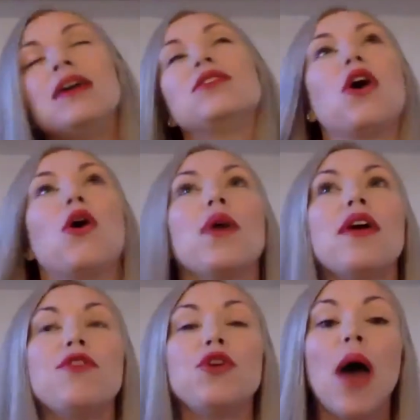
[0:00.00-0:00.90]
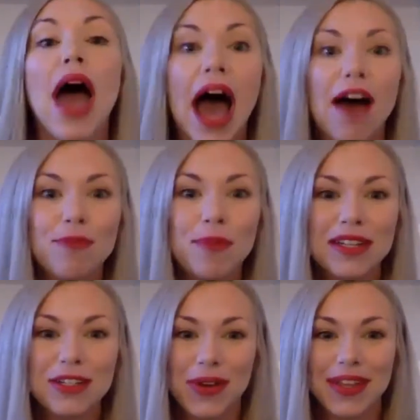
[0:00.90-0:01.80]
So if you have
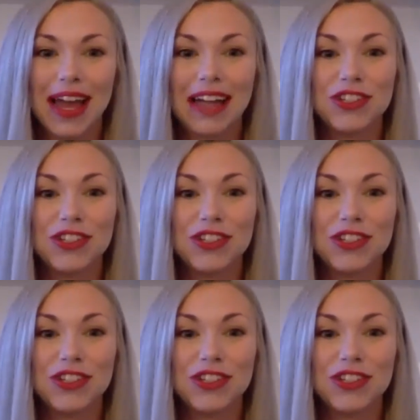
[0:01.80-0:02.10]
been doing that,